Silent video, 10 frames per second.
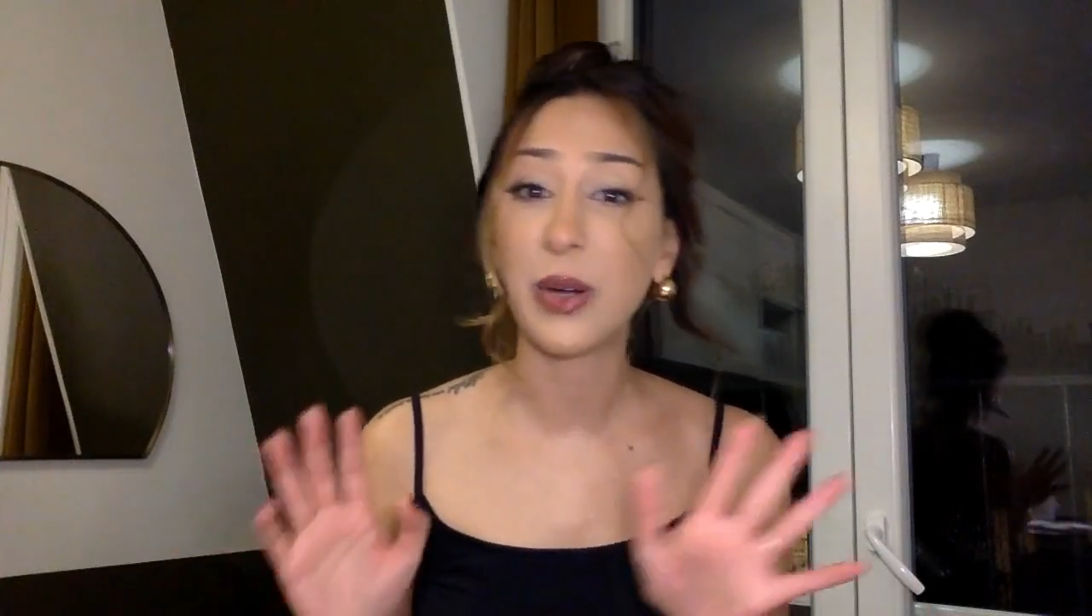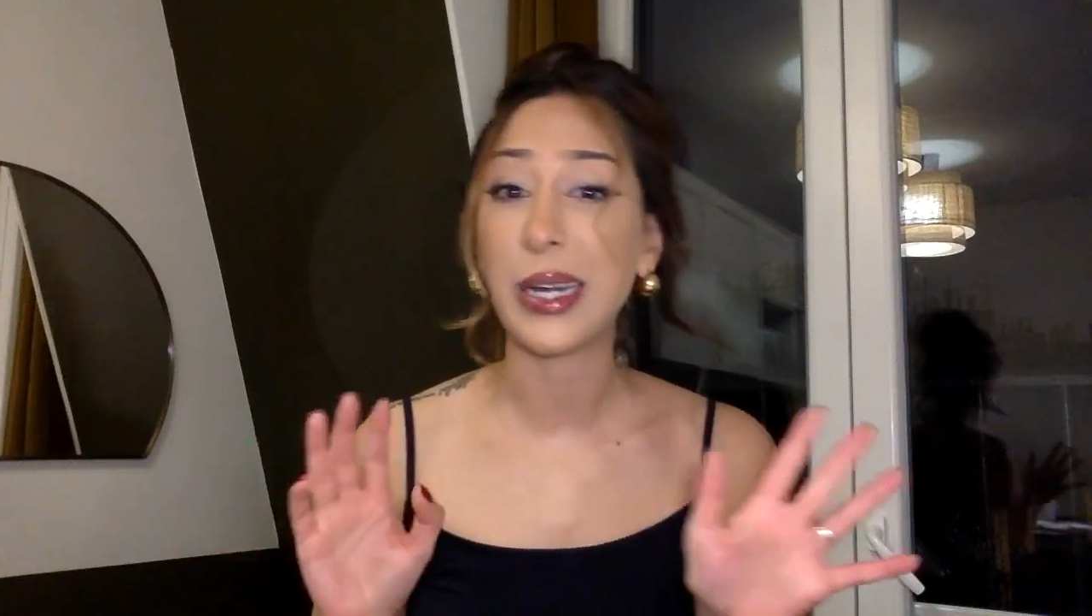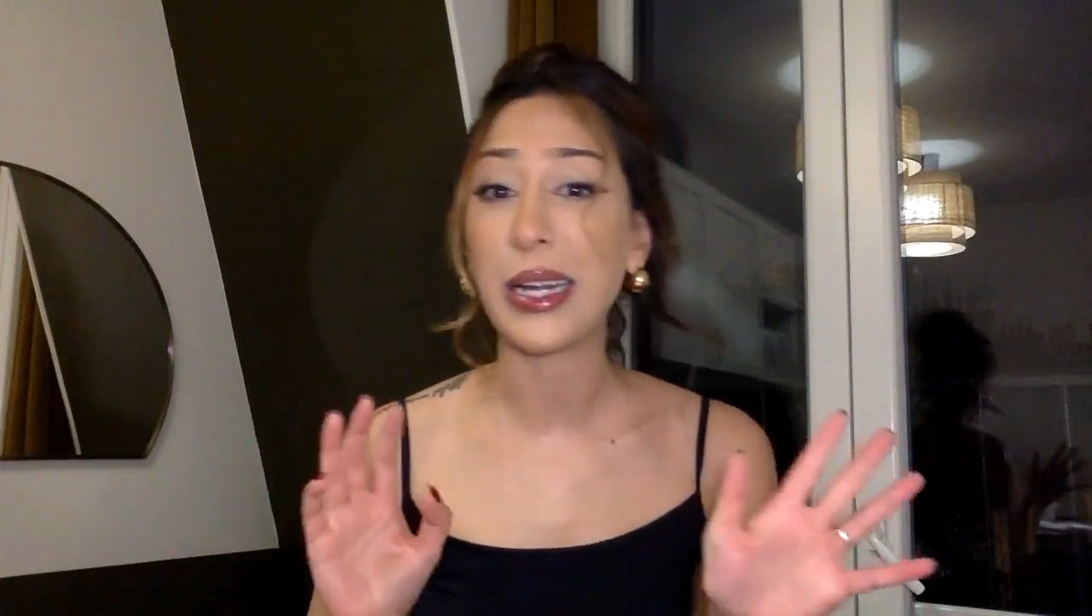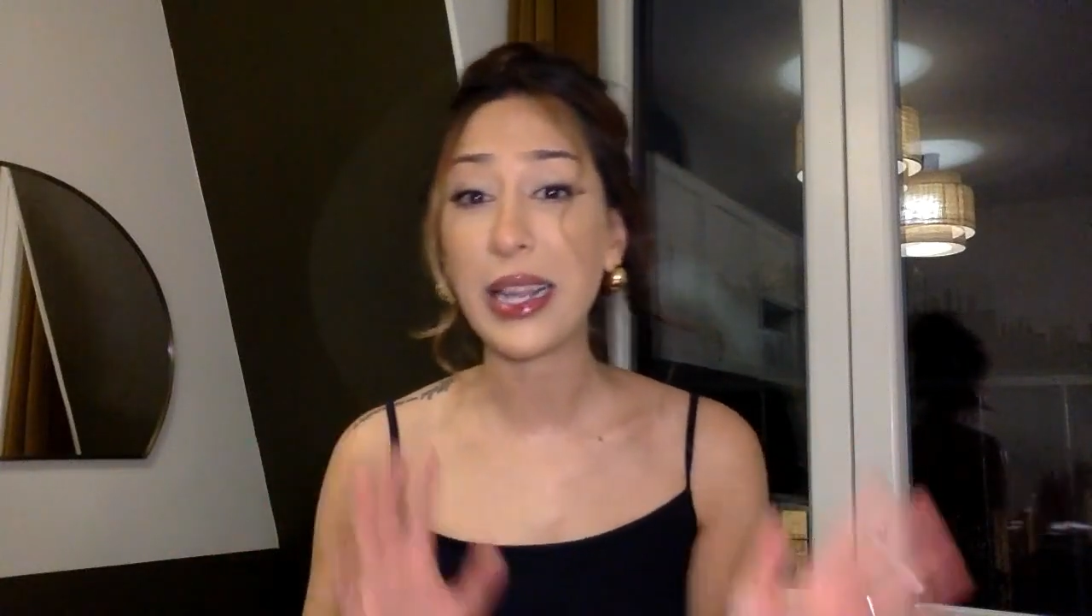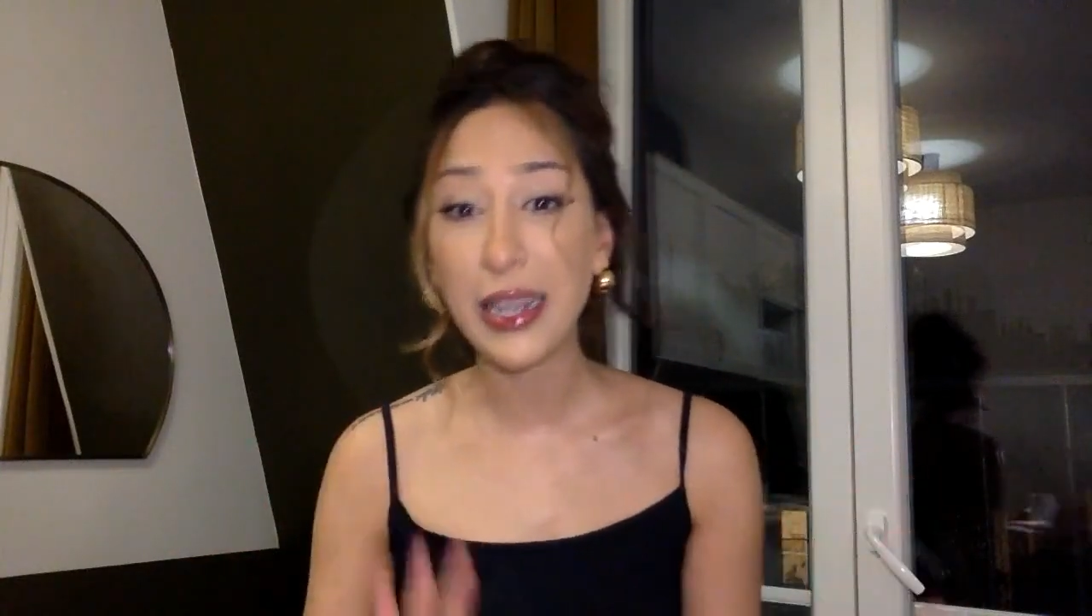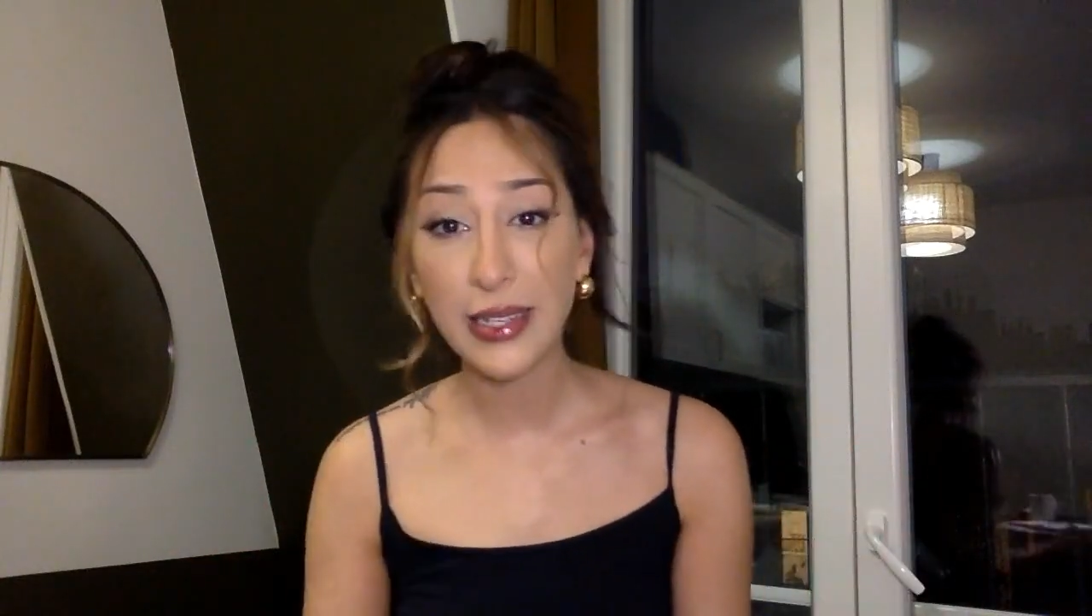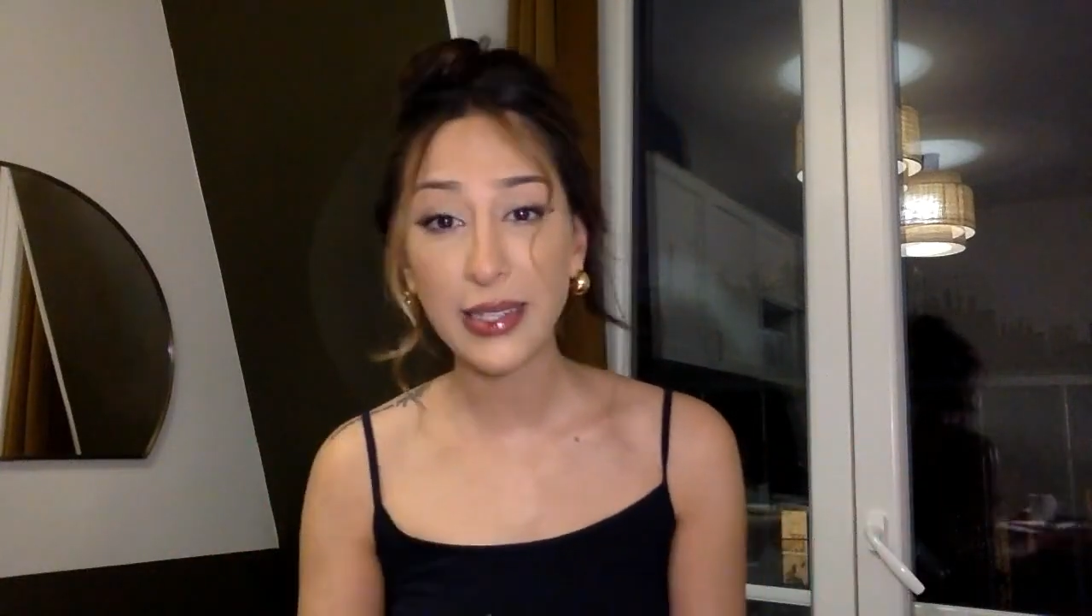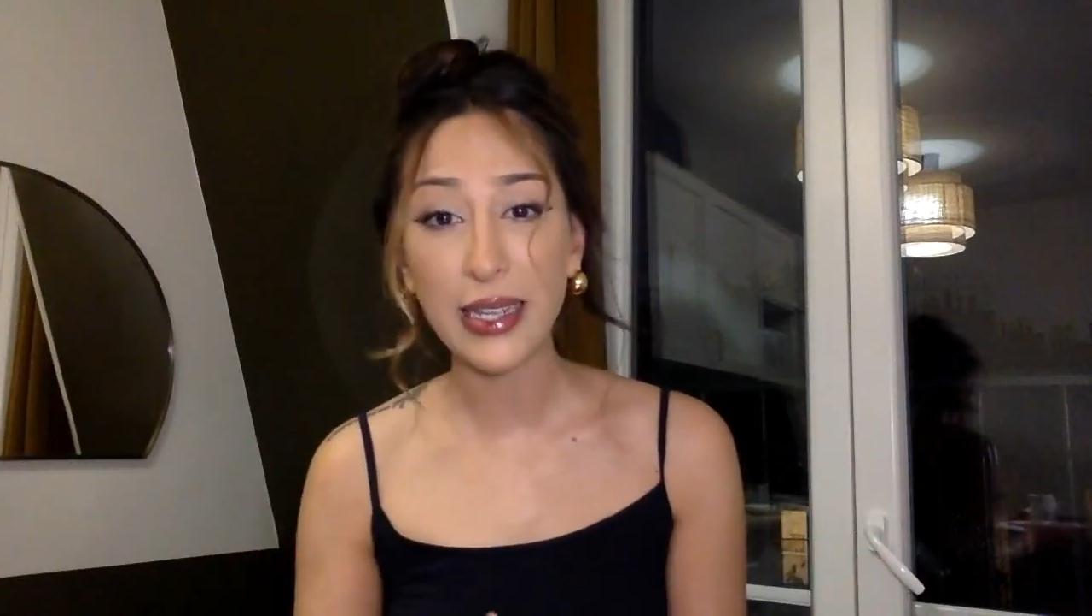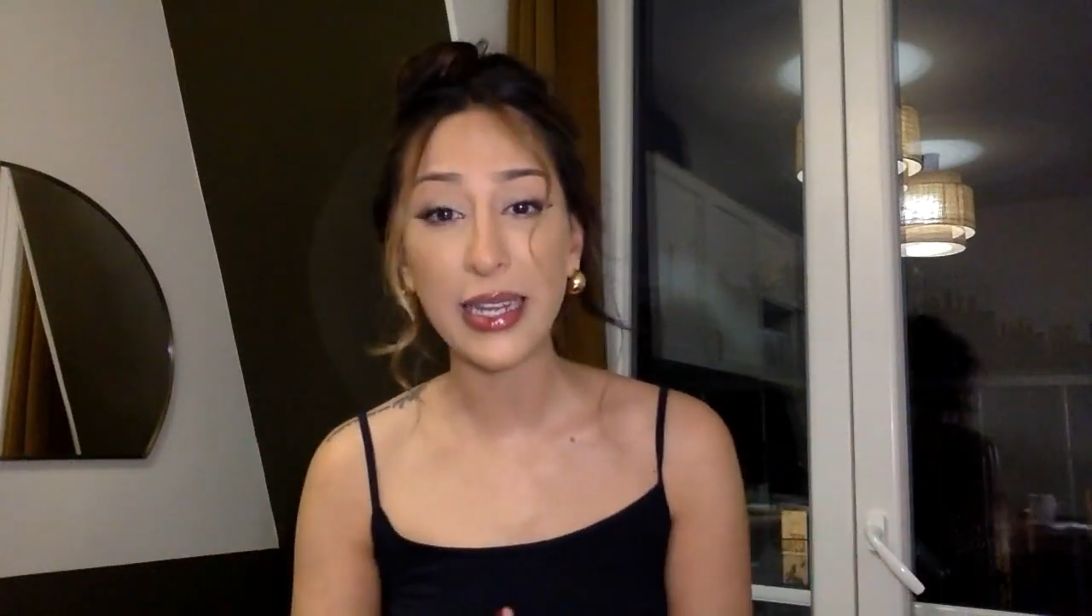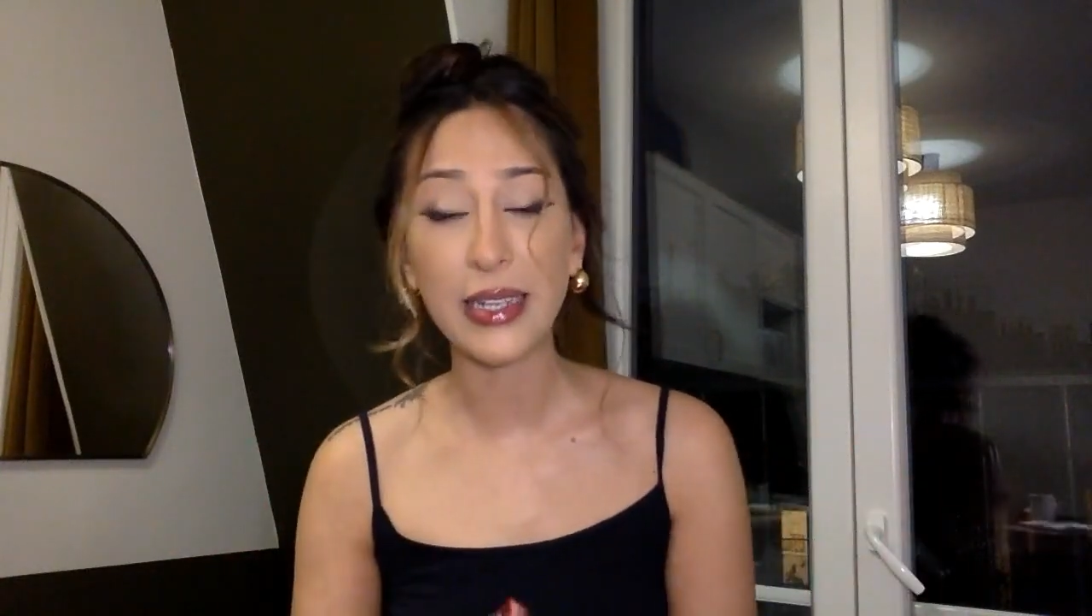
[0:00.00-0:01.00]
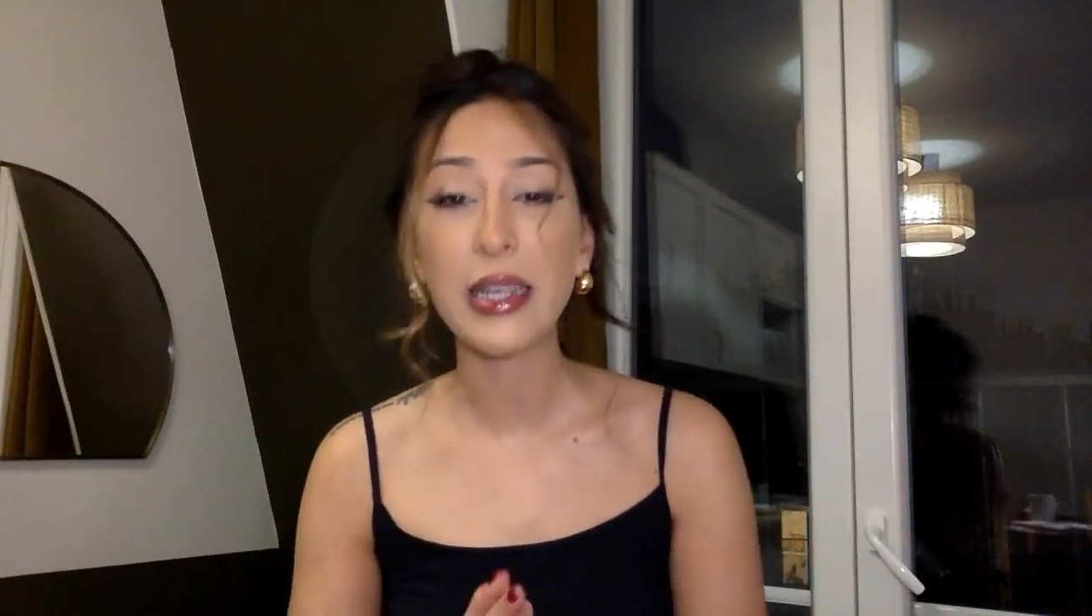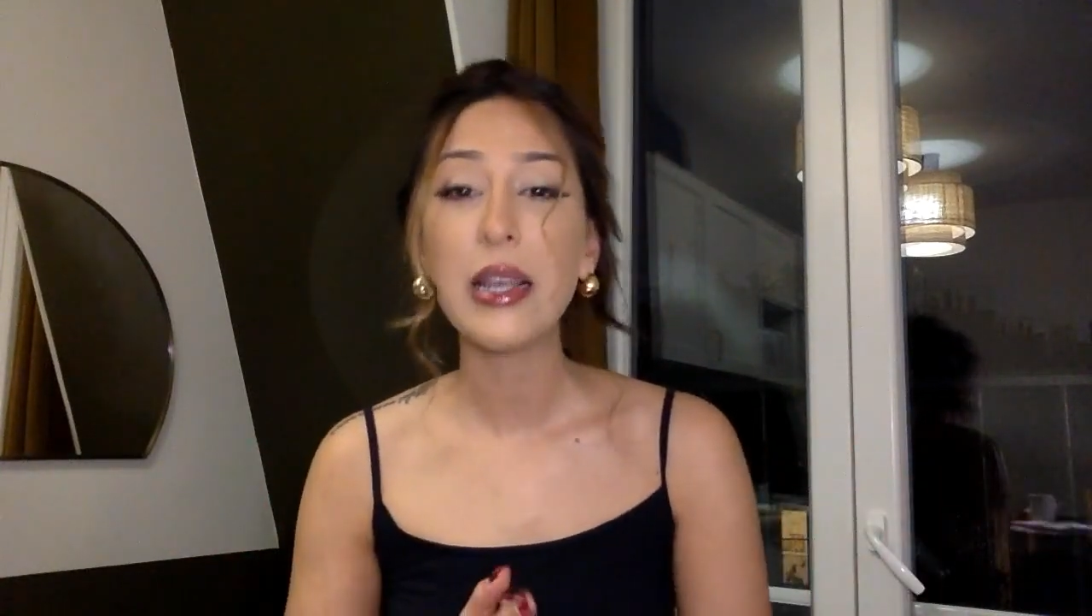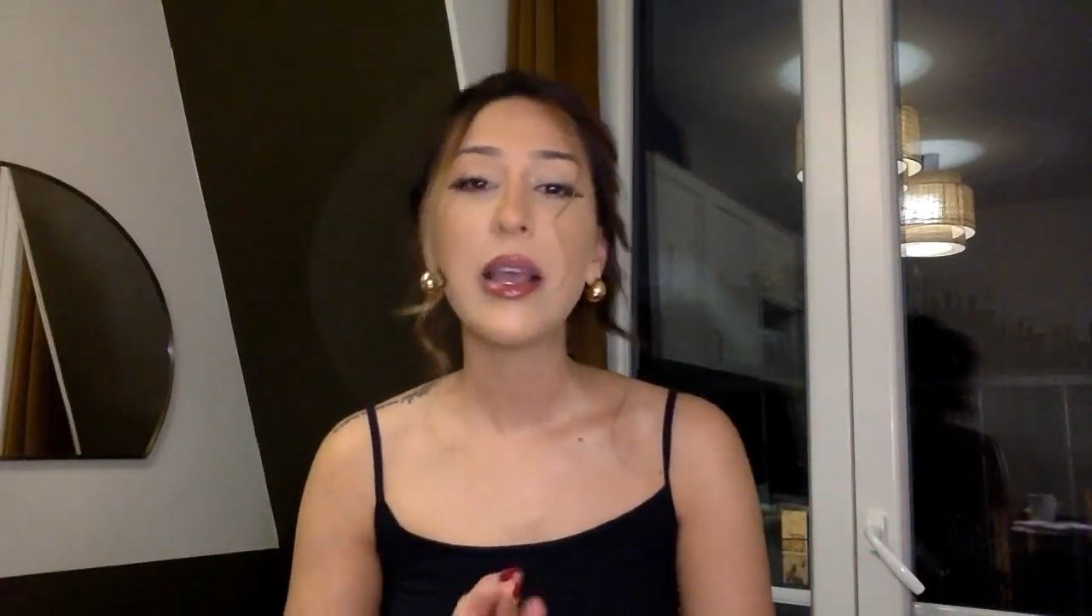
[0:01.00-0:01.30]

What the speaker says: very innocent.